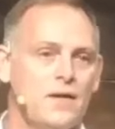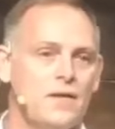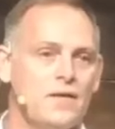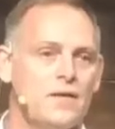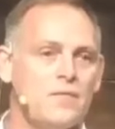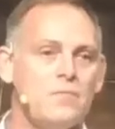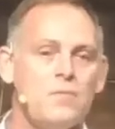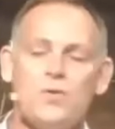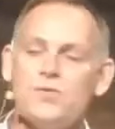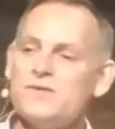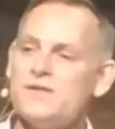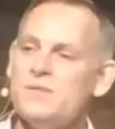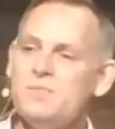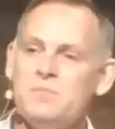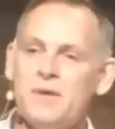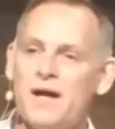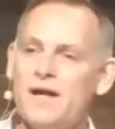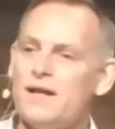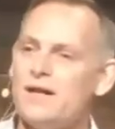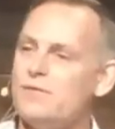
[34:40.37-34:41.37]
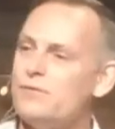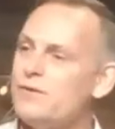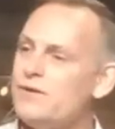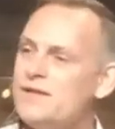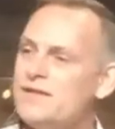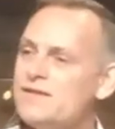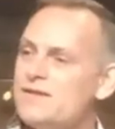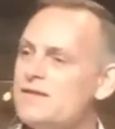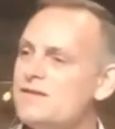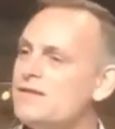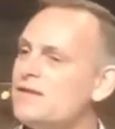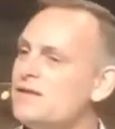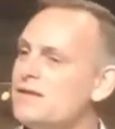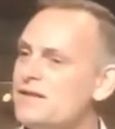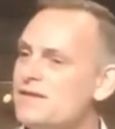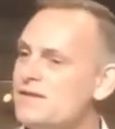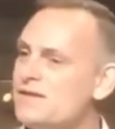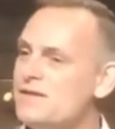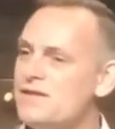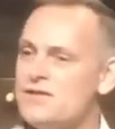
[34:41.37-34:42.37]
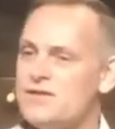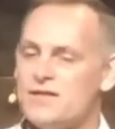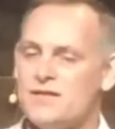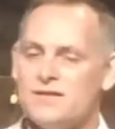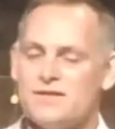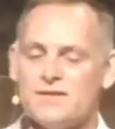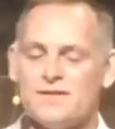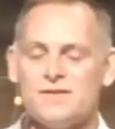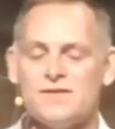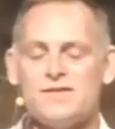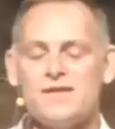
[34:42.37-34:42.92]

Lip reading: The most compelling reason to listen to Jesus